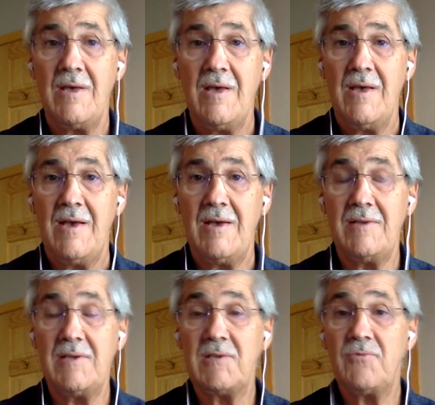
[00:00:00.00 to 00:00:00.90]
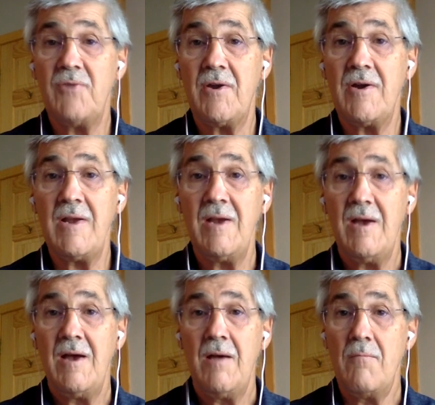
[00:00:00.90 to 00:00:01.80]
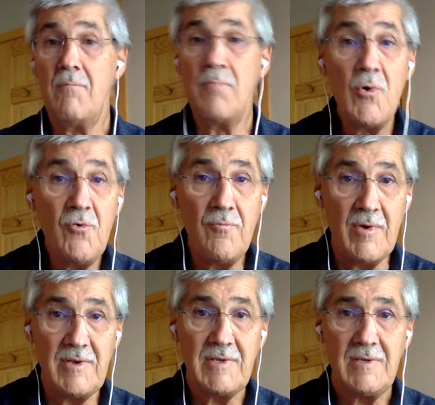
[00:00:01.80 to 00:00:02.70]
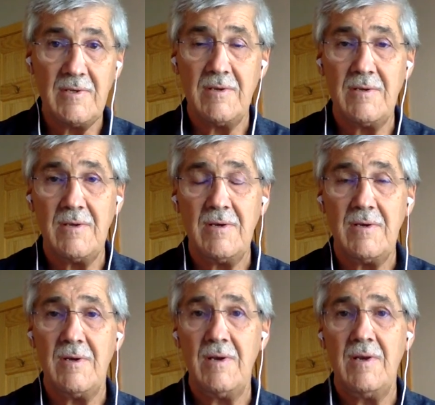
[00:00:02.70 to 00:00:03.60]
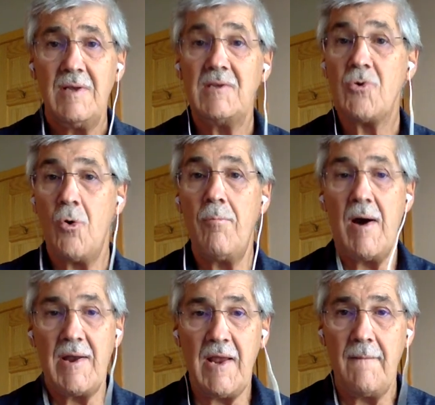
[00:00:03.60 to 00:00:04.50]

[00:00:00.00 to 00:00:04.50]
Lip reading: And this very movement is whole body.